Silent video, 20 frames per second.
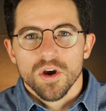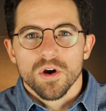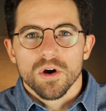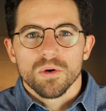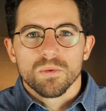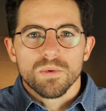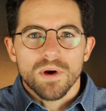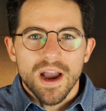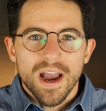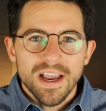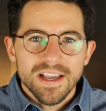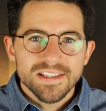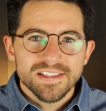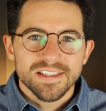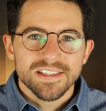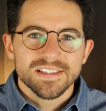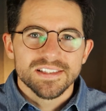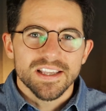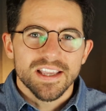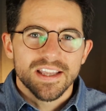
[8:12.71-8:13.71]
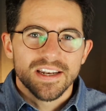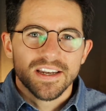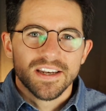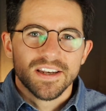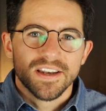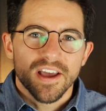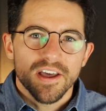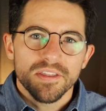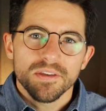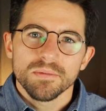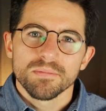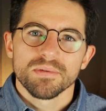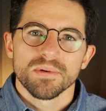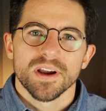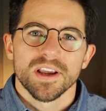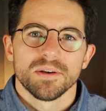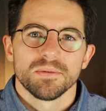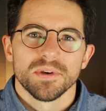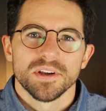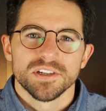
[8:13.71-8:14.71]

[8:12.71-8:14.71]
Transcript: arises in another brain